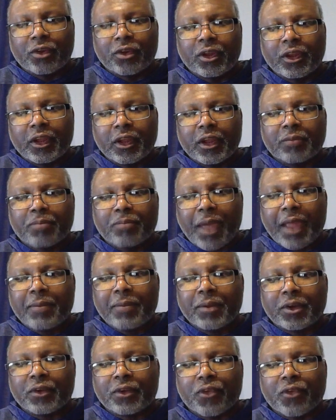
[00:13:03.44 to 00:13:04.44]
you can get
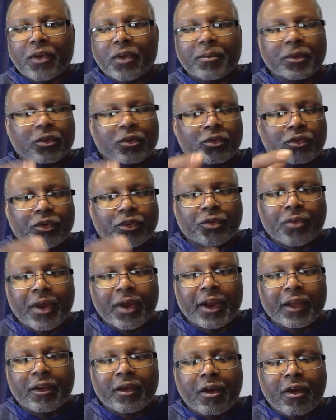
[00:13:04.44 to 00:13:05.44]
payment deferments on your
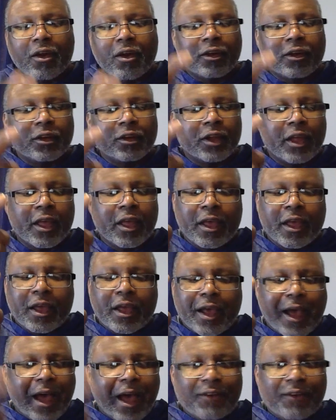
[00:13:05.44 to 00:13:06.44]
credit cards.
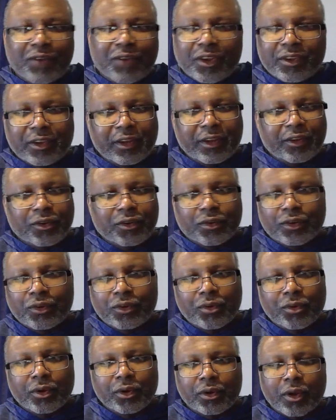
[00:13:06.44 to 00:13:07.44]
Obviously your
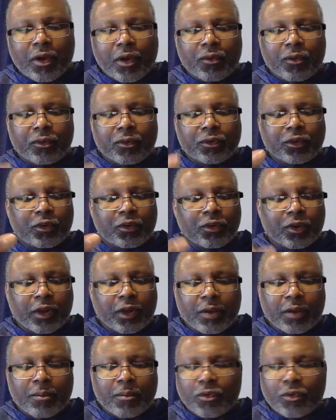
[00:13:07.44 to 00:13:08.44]
student loans, you can
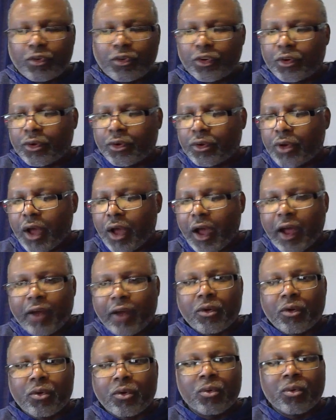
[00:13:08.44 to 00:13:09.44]
get them on your
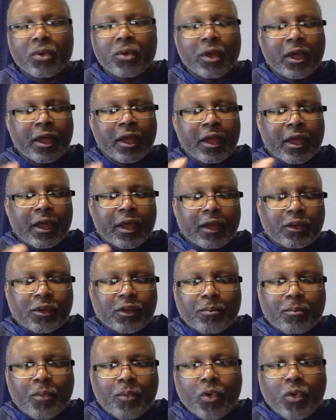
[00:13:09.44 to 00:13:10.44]
auto,
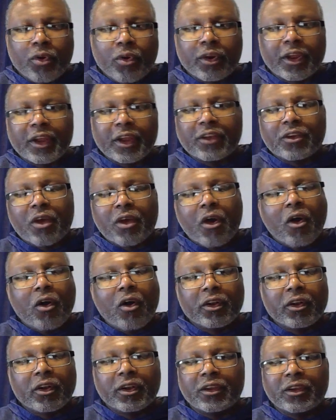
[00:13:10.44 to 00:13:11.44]
your mortgage,
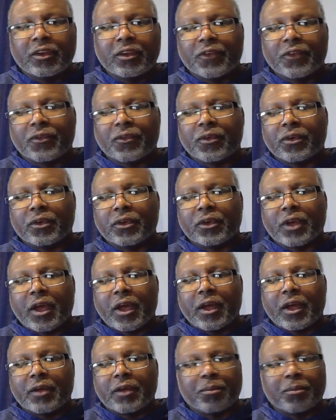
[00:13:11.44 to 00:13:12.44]
all of these different
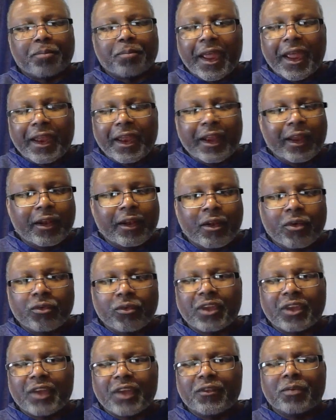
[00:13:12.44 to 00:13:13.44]
payday
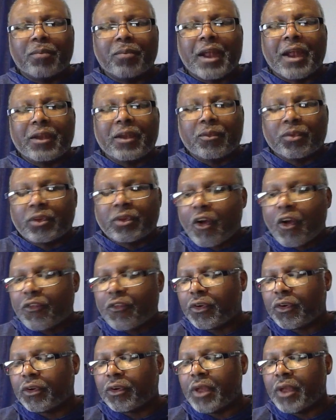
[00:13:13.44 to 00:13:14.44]
loans. Everybody was
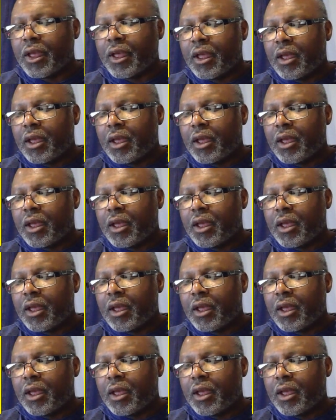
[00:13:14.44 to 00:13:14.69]
offering